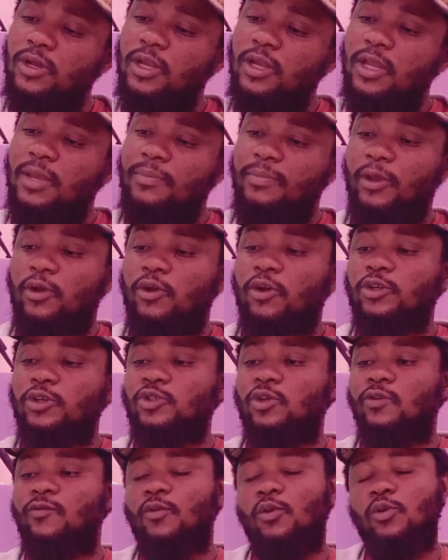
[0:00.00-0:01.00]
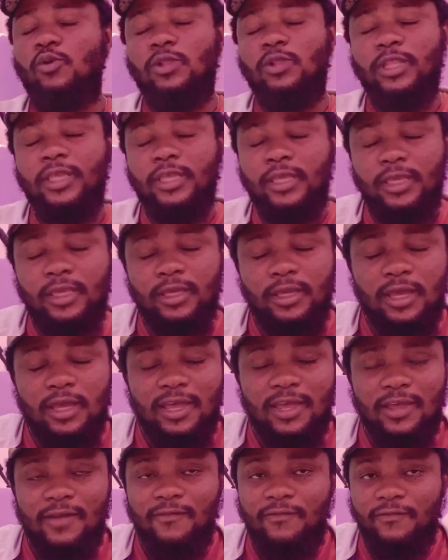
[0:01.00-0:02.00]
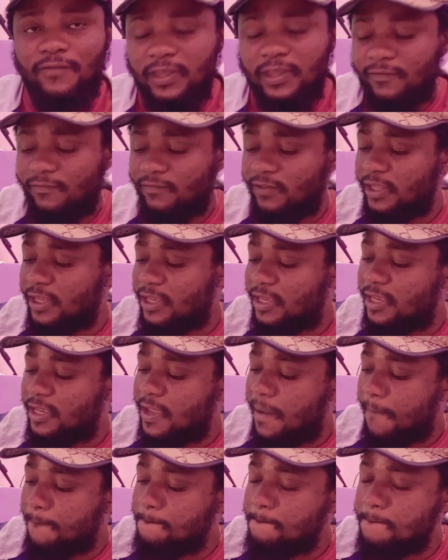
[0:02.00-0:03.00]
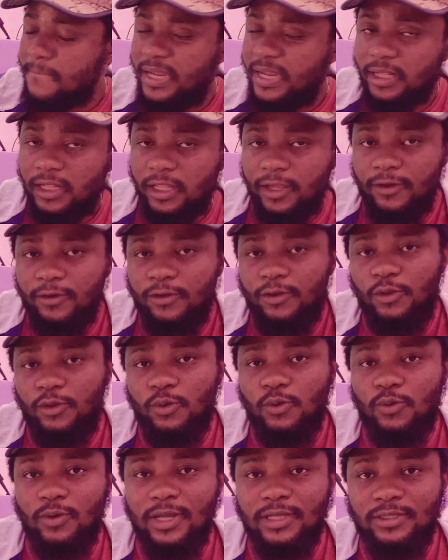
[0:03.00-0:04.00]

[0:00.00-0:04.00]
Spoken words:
because of only $50 million?